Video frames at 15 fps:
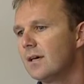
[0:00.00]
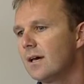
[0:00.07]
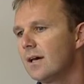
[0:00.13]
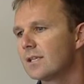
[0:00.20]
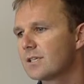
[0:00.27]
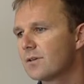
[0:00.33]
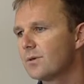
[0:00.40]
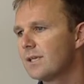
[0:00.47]

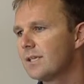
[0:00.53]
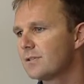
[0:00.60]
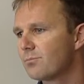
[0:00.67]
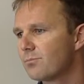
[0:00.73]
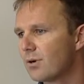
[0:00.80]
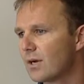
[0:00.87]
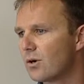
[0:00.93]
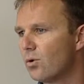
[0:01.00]
And so we need to
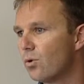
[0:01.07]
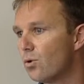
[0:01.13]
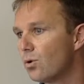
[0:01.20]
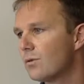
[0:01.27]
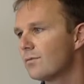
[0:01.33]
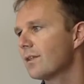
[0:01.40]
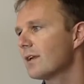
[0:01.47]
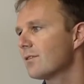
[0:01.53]
bring
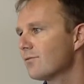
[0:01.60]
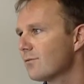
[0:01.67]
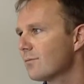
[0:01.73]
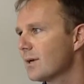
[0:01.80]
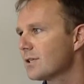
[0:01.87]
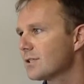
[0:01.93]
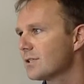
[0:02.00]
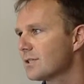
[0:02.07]
all of that
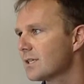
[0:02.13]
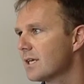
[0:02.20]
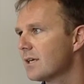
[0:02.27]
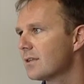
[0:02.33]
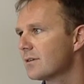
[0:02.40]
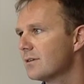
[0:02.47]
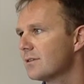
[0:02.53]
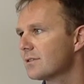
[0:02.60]
information
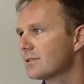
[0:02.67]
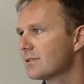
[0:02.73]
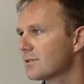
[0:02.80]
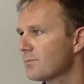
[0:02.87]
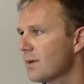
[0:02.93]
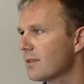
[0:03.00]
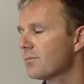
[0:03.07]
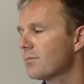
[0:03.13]
together using this
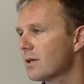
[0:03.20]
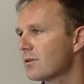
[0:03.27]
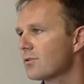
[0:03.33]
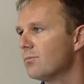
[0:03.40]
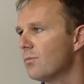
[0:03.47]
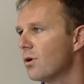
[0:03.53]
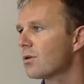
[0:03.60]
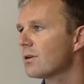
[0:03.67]
mathematical
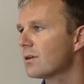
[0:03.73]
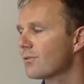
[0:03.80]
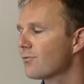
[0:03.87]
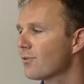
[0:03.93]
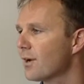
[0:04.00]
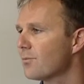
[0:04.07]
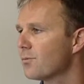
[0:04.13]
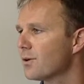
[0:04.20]
modelling
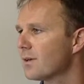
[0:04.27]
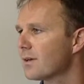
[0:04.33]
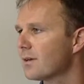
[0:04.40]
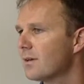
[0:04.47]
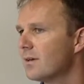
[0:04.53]
framework